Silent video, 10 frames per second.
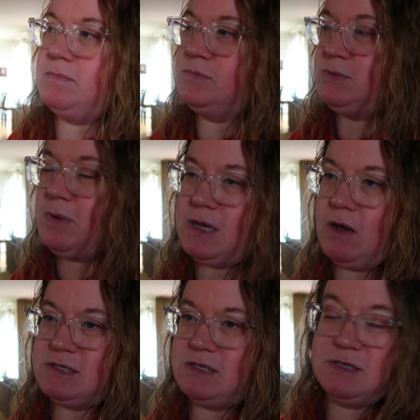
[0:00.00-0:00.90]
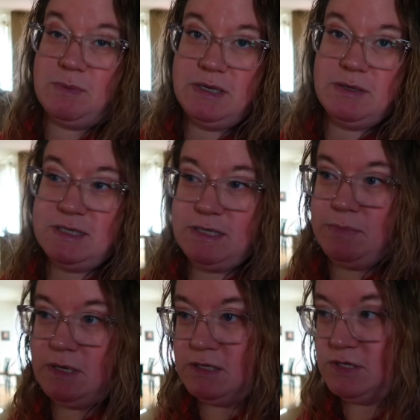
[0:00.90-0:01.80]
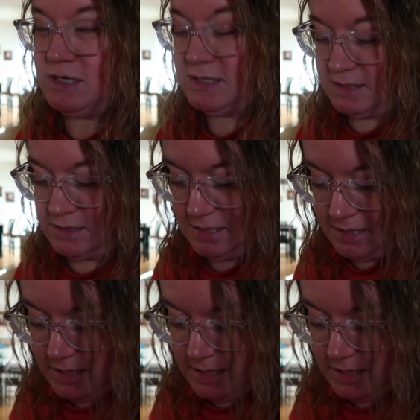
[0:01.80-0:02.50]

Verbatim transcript: she might also just be dizzy because she doesn't